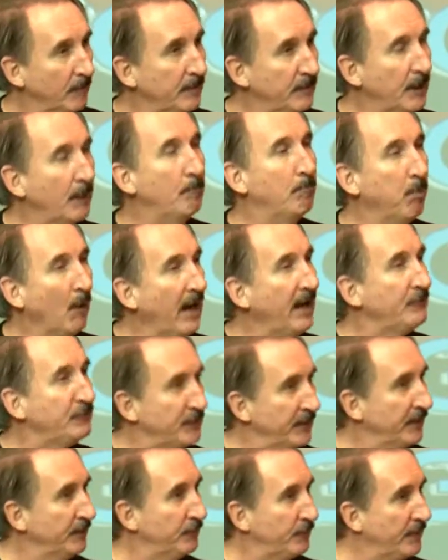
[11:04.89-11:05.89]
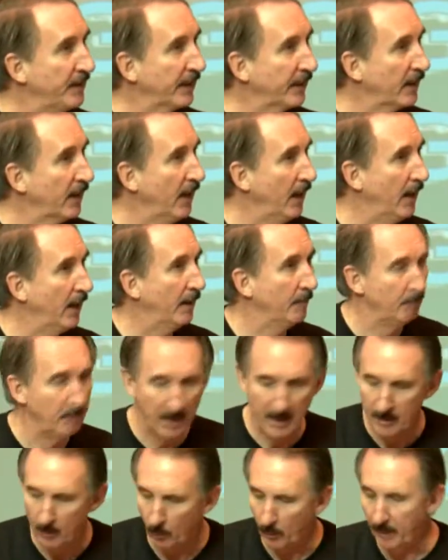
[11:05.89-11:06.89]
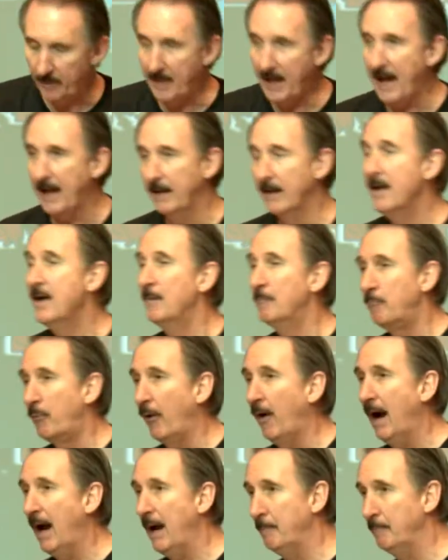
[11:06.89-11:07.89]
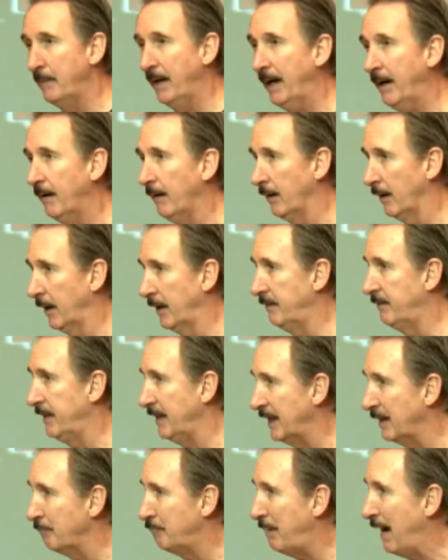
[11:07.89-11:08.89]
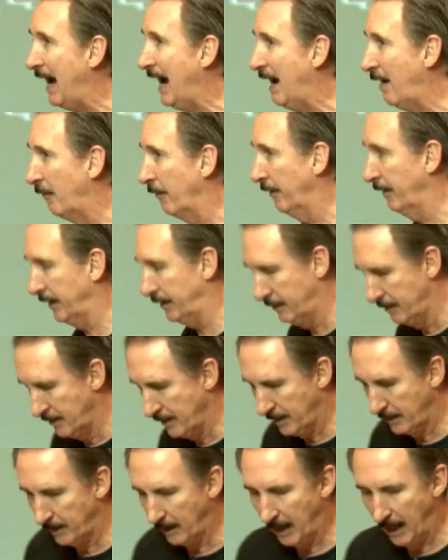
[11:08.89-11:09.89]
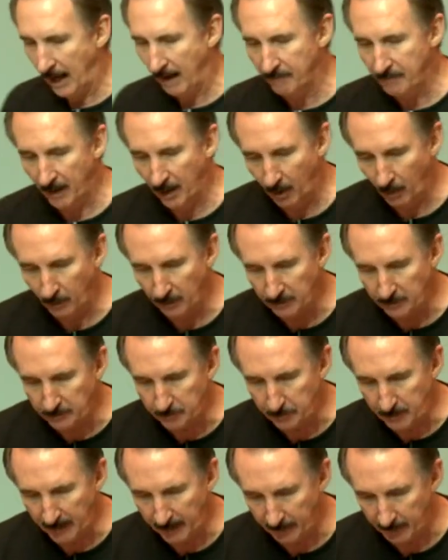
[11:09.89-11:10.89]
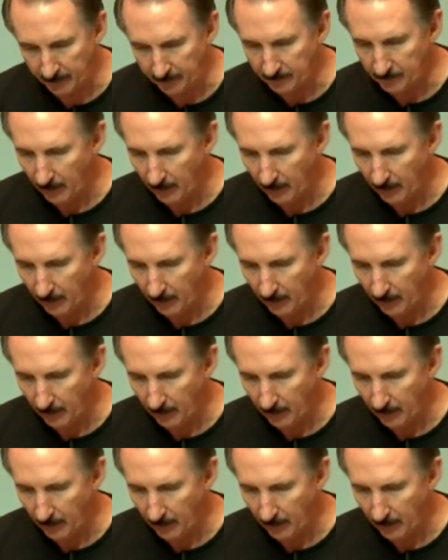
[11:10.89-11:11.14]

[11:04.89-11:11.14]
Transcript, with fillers: the blessings that come with that, primarily the empowering of the Holy Spirit.